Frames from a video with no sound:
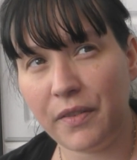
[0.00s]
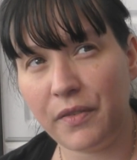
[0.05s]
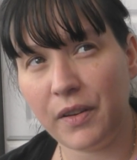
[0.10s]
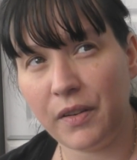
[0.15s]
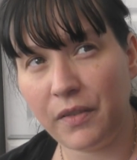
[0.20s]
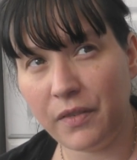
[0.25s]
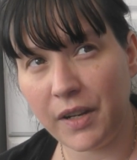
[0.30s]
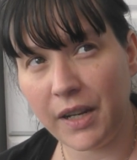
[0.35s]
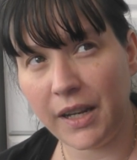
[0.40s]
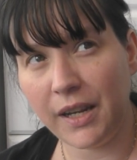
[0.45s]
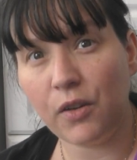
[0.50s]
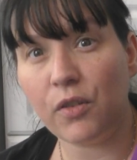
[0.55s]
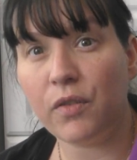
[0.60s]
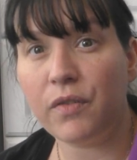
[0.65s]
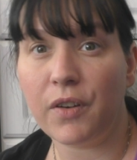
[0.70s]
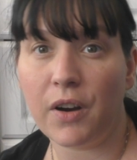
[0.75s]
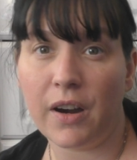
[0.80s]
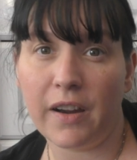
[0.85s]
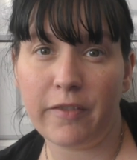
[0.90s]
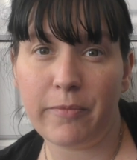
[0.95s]
fifty or
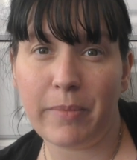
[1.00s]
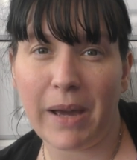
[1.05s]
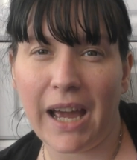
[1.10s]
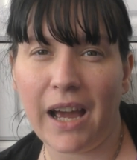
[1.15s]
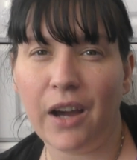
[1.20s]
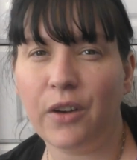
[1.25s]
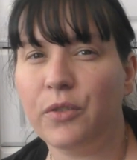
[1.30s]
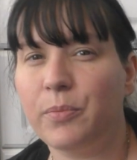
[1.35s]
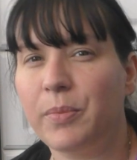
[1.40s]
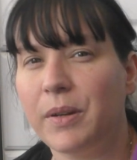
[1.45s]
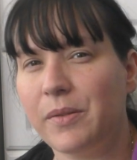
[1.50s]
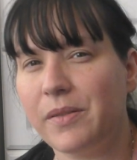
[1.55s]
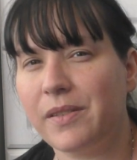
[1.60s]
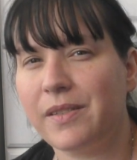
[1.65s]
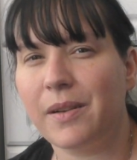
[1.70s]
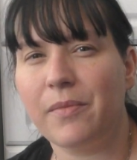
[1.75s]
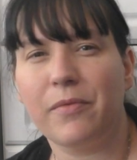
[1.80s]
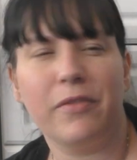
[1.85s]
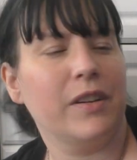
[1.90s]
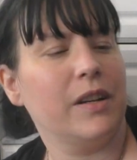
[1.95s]
five pound, but it was
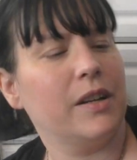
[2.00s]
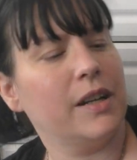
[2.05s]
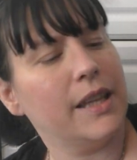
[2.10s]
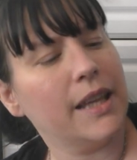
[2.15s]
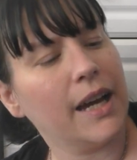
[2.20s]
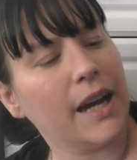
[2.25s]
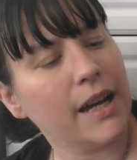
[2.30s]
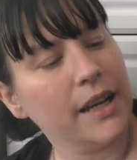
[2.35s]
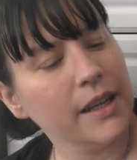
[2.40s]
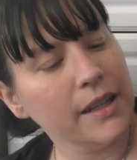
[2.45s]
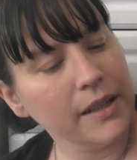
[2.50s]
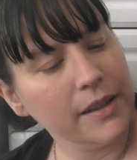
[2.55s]
something like that.